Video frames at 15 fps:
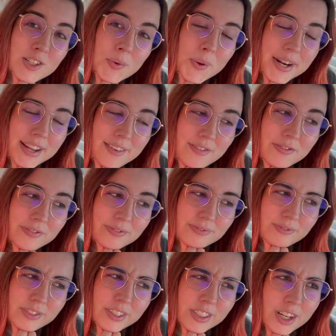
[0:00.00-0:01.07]

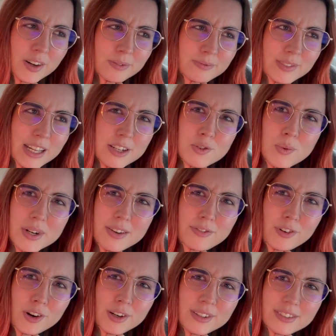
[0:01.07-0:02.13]

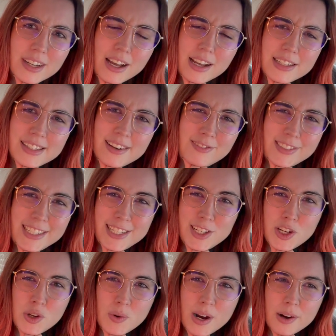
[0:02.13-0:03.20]

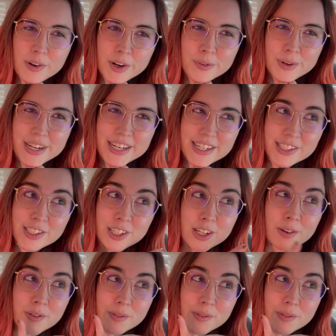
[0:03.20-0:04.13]
72 hour reading nook